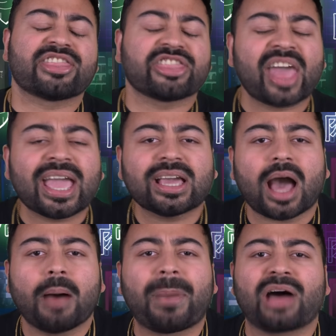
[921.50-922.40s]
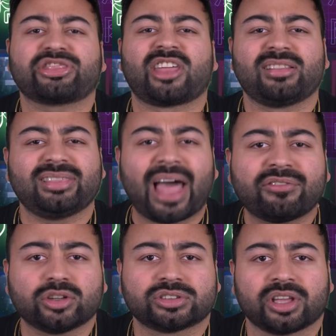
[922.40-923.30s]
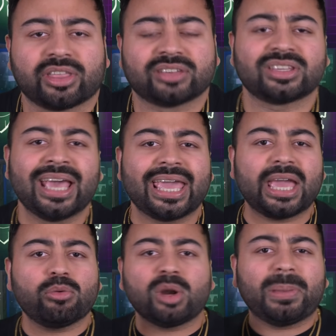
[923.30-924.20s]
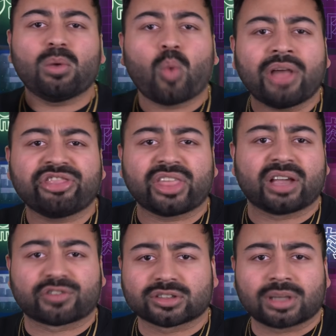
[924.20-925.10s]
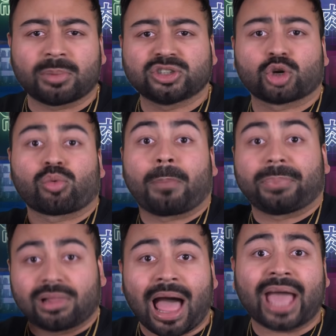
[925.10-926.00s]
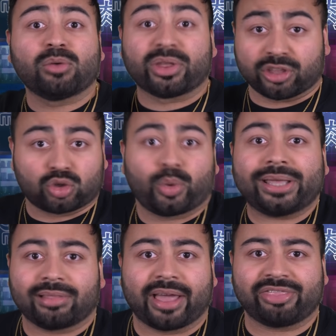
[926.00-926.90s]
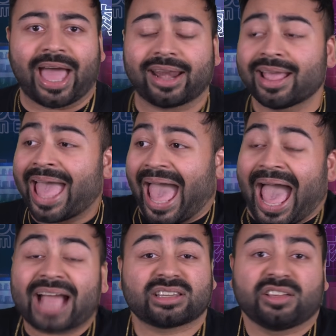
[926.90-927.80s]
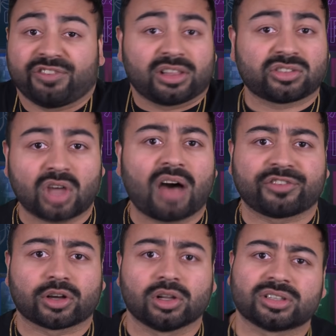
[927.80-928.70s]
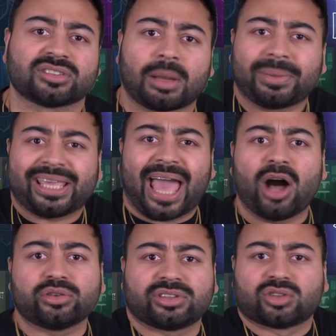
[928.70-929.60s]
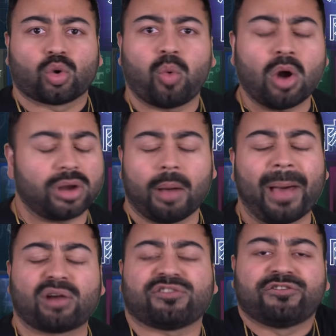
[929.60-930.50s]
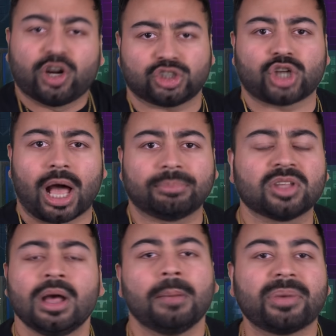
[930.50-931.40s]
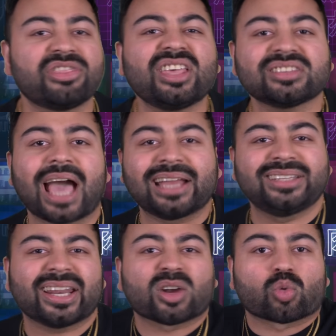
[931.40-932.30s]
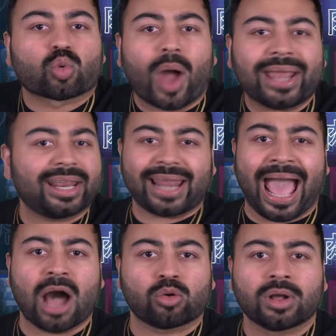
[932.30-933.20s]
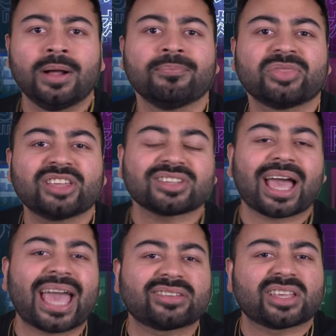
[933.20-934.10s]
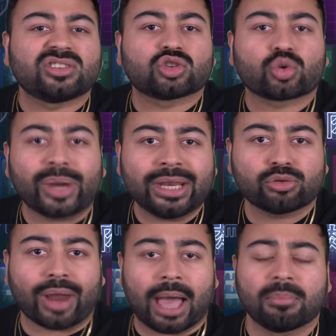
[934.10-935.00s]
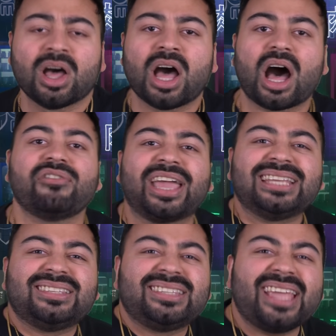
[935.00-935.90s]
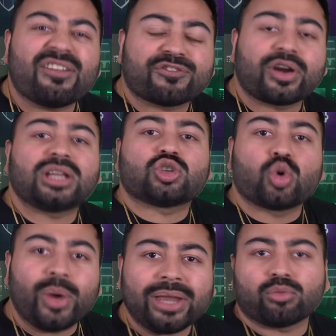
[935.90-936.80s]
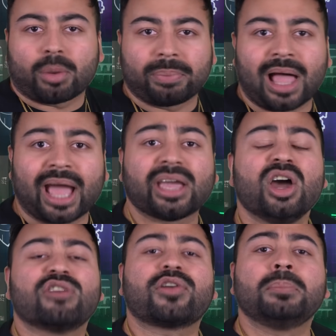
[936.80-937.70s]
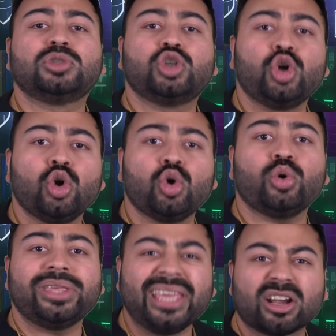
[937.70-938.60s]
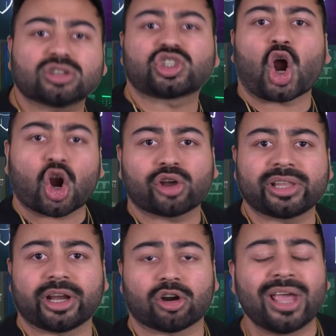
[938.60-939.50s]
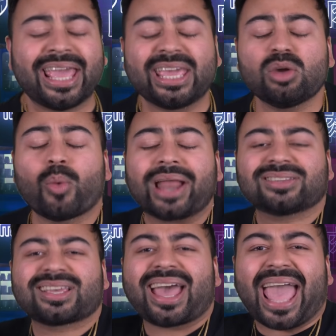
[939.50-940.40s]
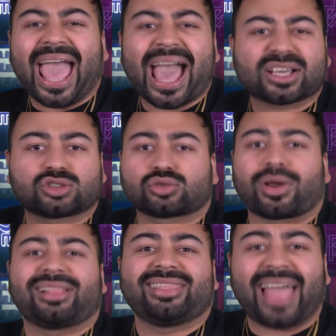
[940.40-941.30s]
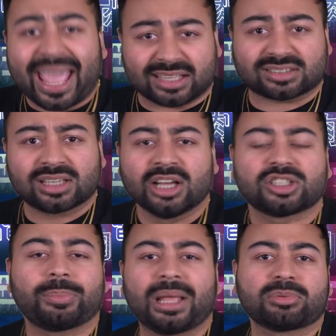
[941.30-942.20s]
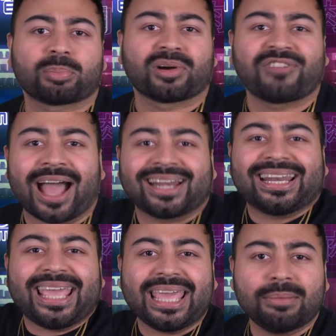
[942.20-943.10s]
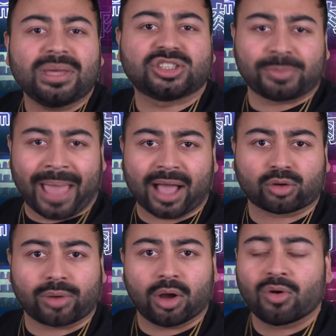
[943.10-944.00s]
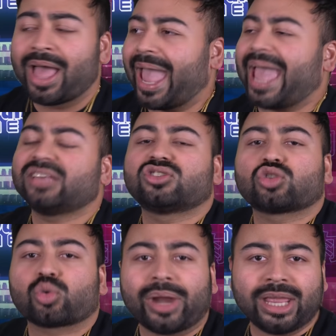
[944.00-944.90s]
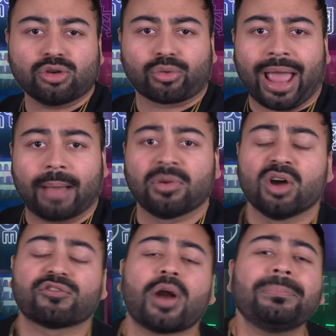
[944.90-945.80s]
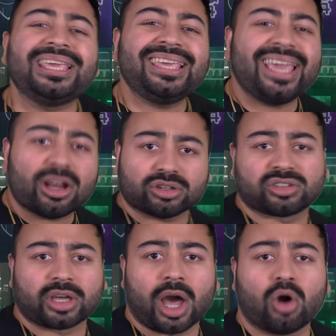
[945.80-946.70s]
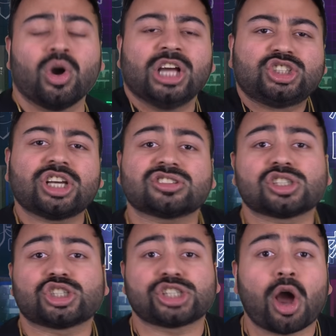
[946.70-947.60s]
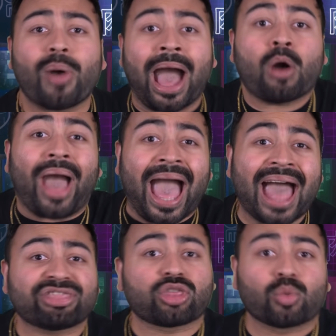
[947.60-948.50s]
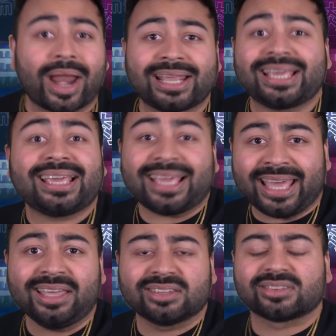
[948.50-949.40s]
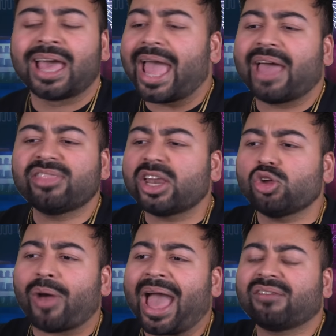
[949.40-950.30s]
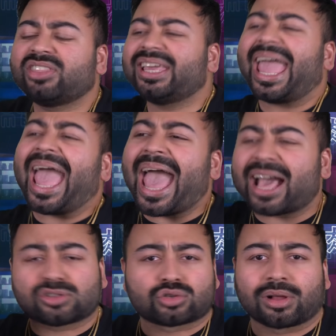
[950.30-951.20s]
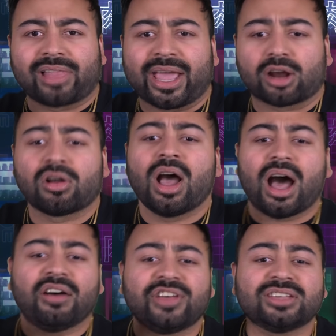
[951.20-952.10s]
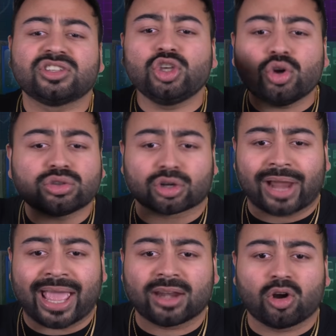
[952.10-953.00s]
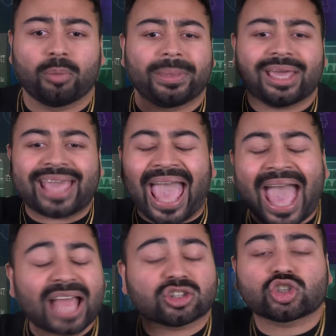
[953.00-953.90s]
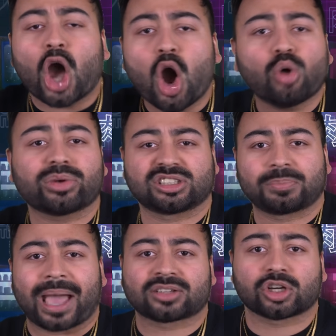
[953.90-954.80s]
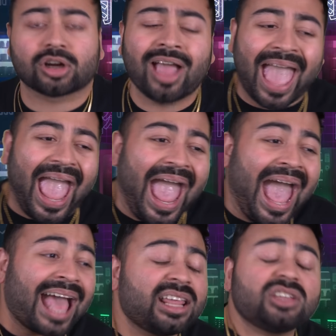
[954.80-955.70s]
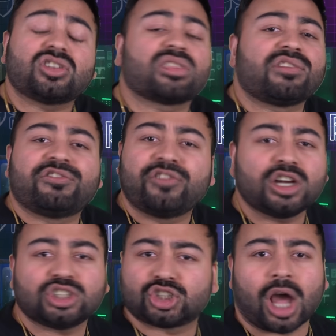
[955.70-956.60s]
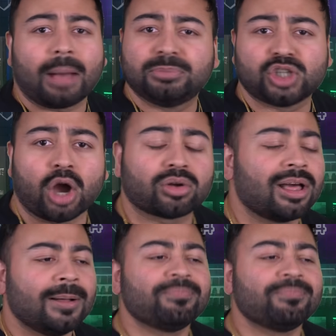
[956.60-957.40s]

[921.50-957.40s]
Think about the levels to this. It would be one thing for someone to reply with a tweet like that, acting philosophical to somebody else's quote about foot jobs, but this guy didn't write it out. This guy has a screen grab of a different tweet reply from 2 years earlier. He went to extra lengths to be able to provide an image macro, a screen grab from years ago, just to show how at the ready he is. And then you have the extra layer of his user handle being at Toe Respector, adding to the foot job joke.